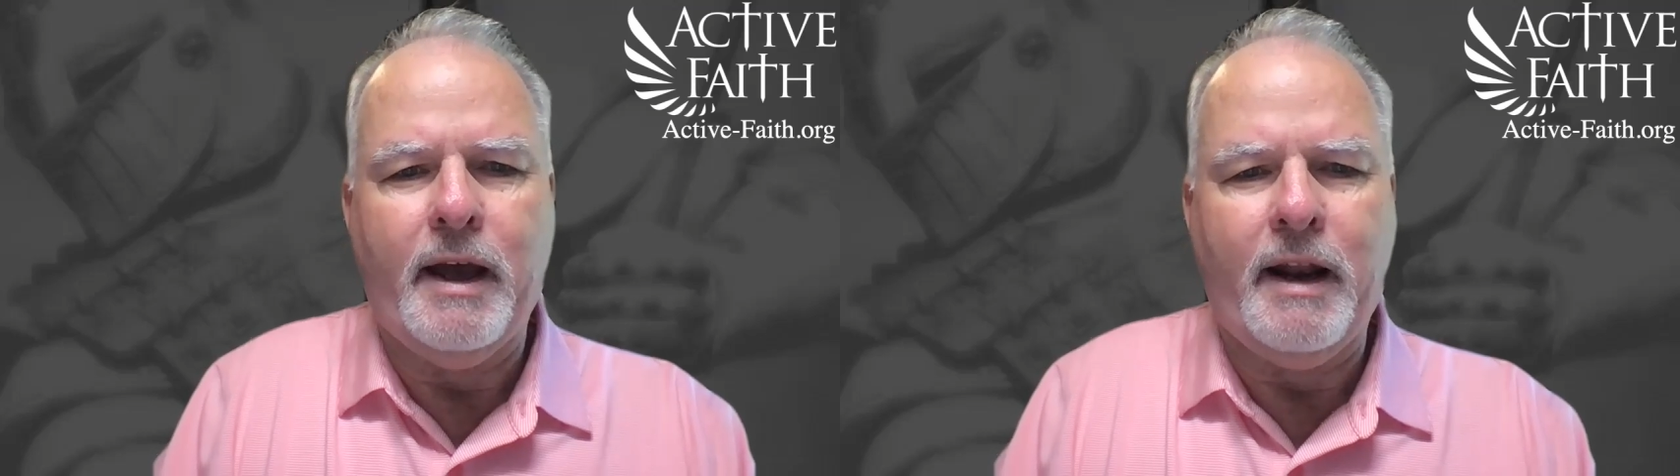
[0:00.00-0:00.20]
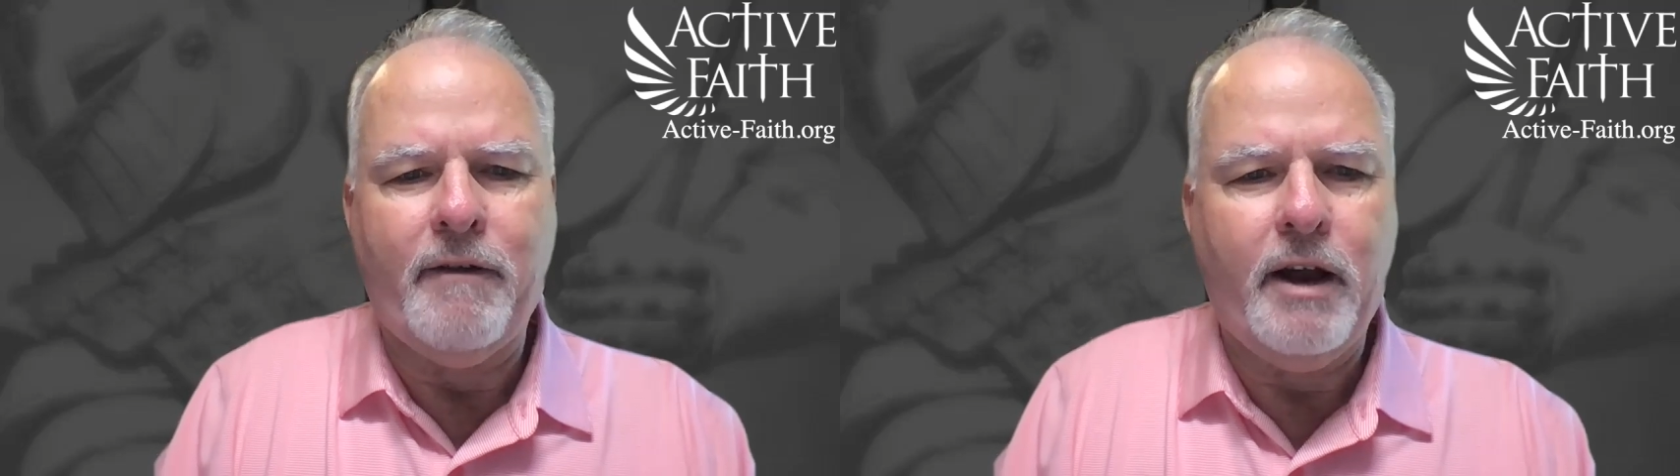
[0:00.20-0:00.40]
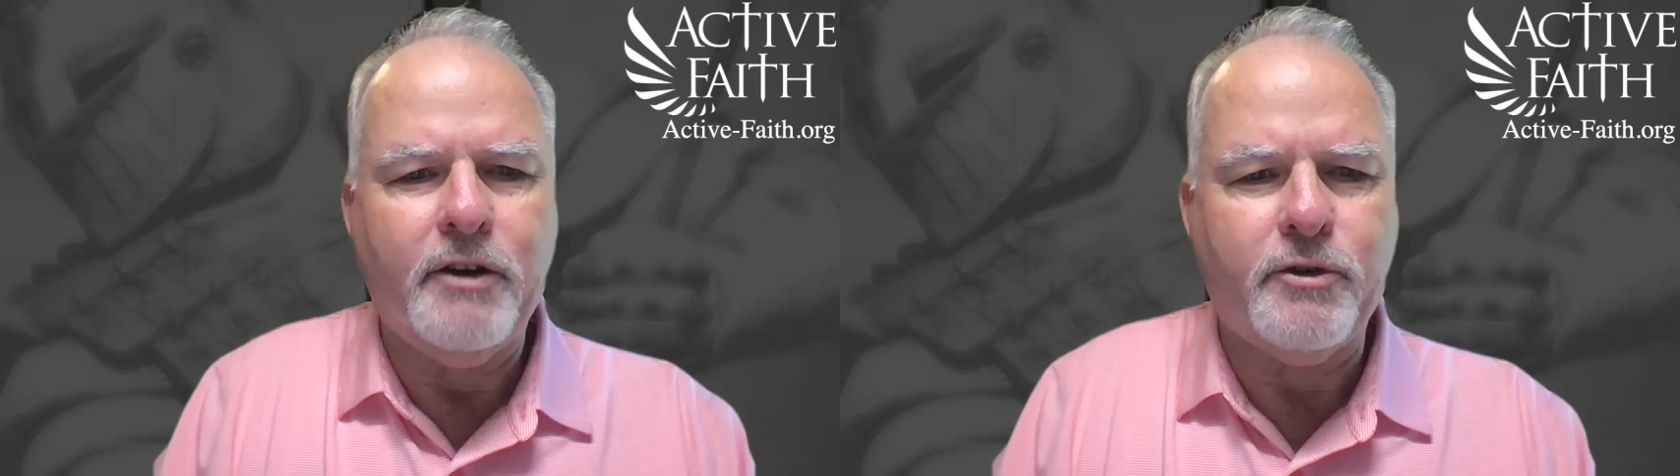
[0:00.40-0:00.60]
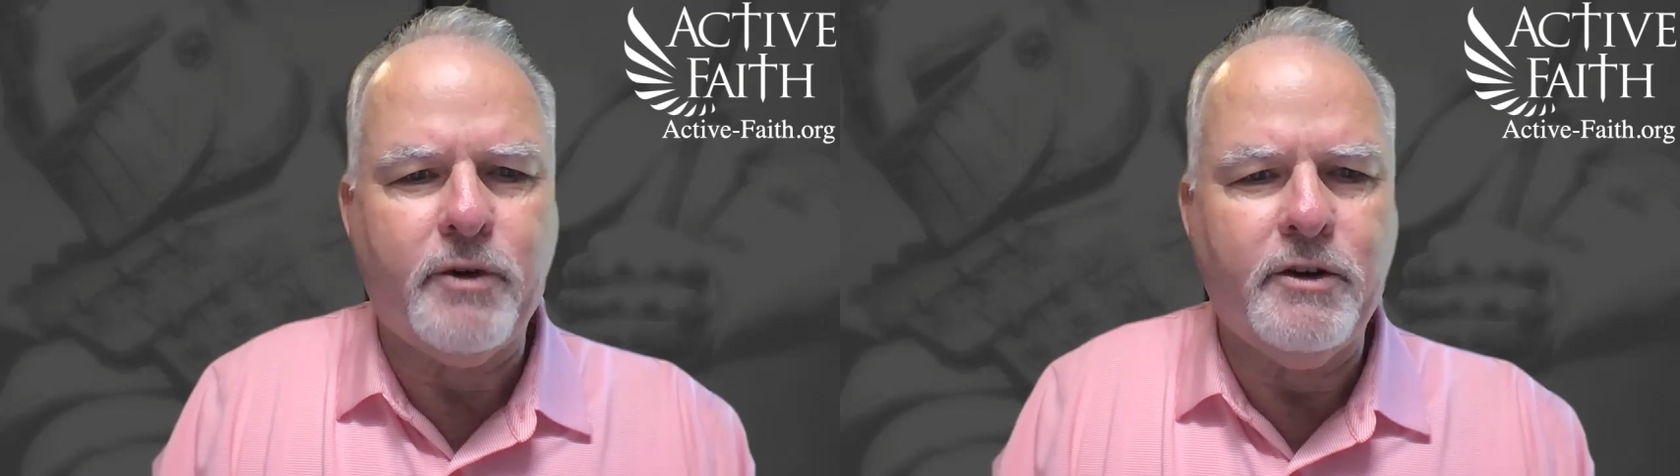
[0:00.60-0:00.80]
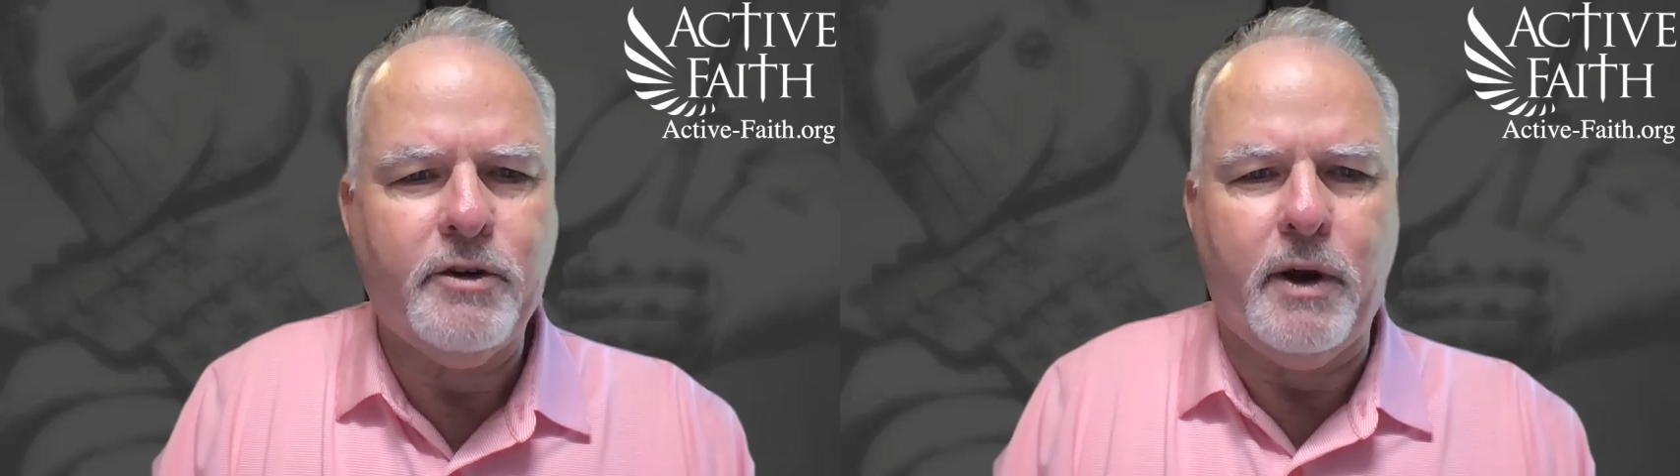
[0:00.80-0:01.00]
And I've got a
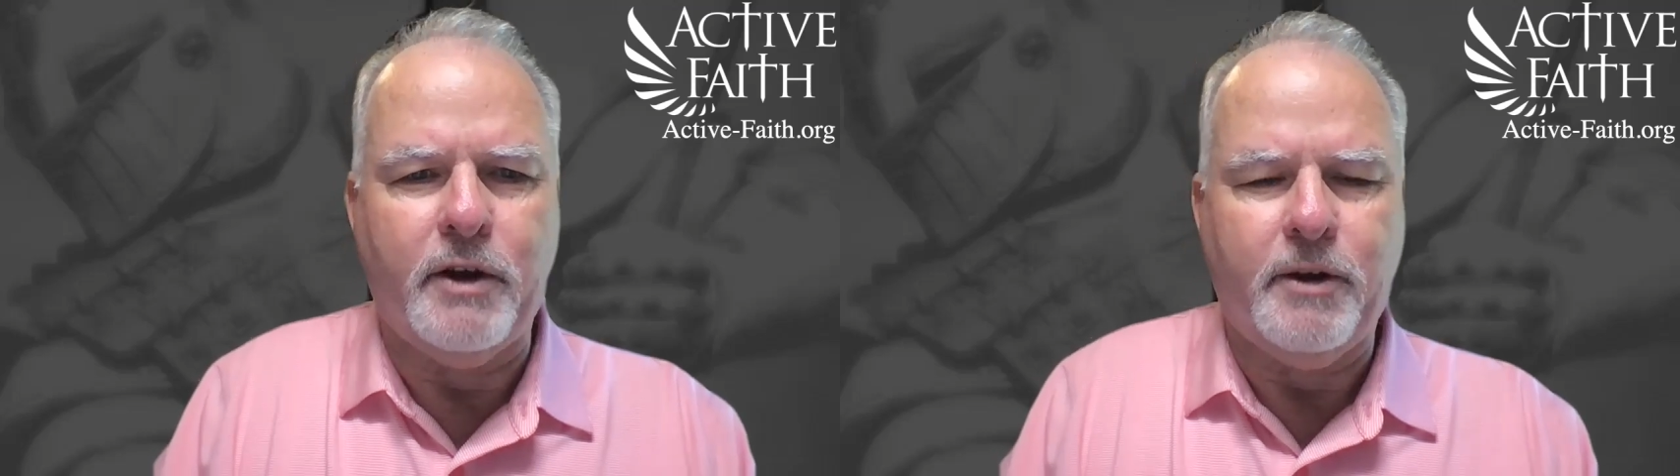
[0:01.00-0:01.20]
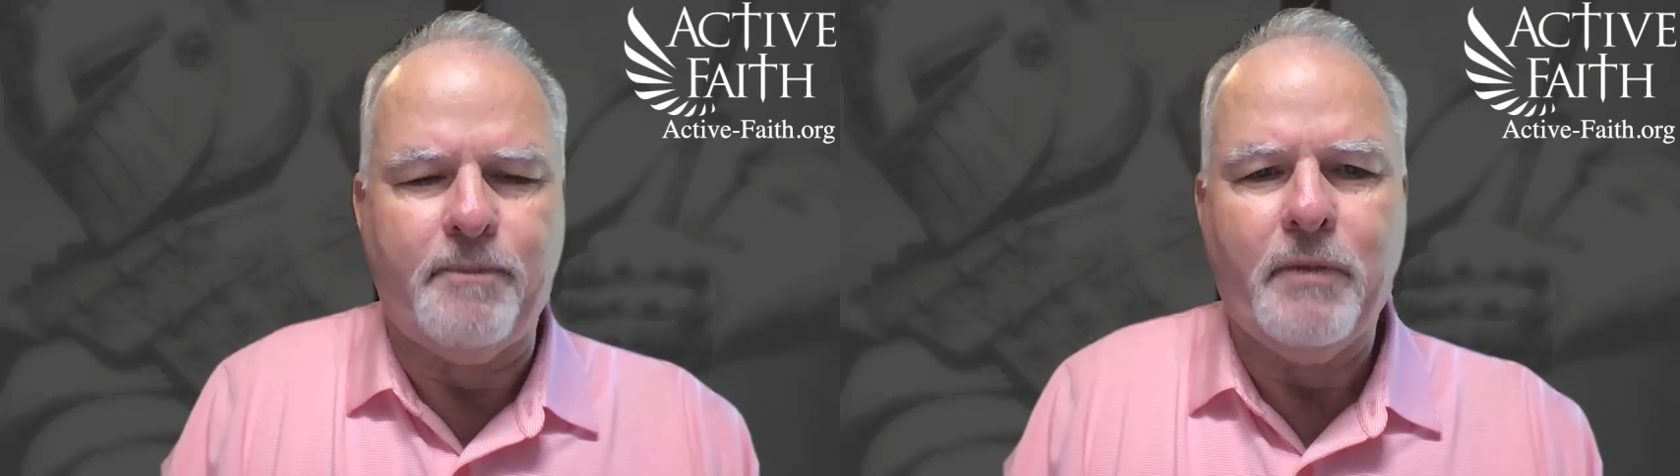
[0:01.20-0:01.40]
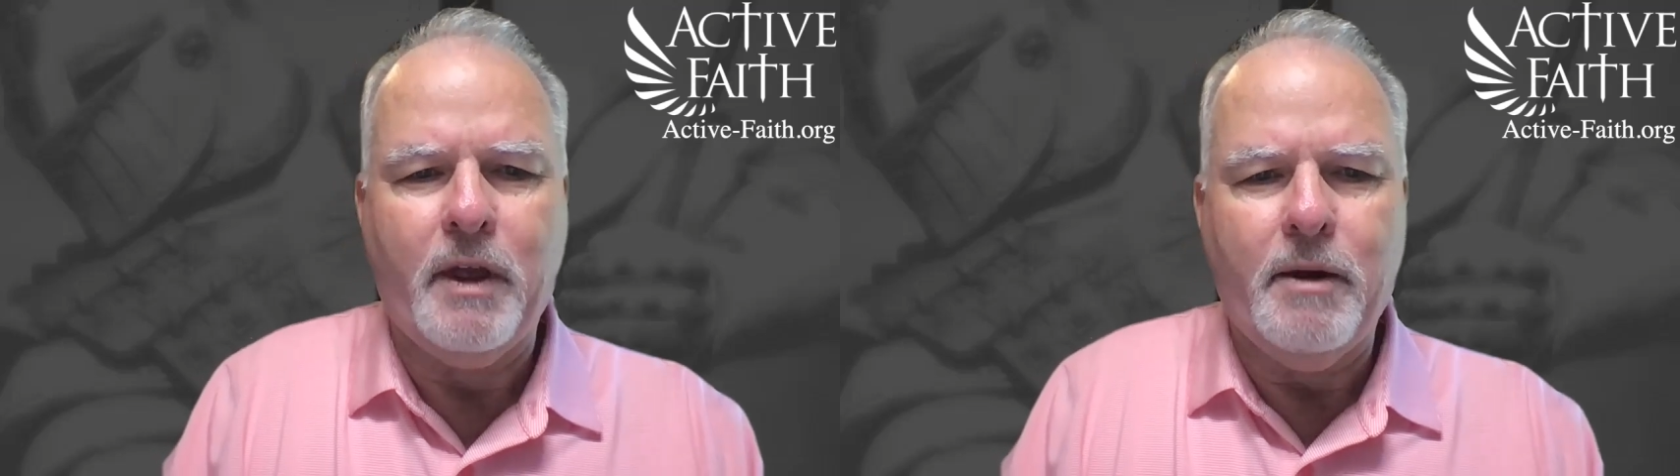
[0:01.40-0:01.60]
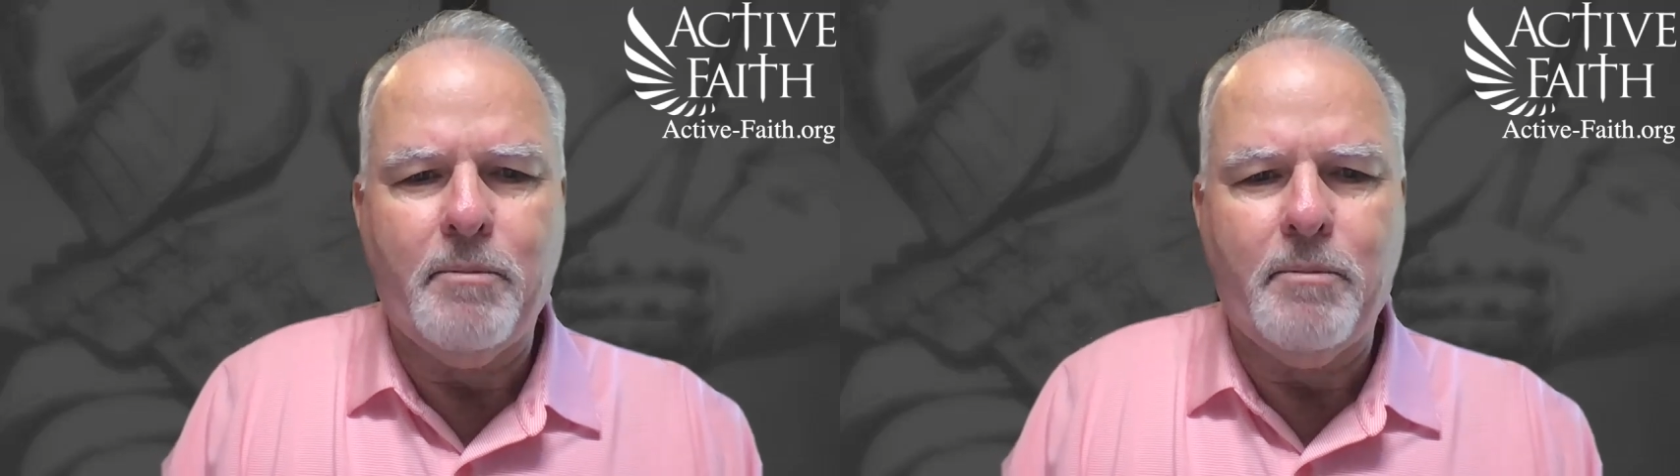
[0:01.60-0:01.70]
strange question.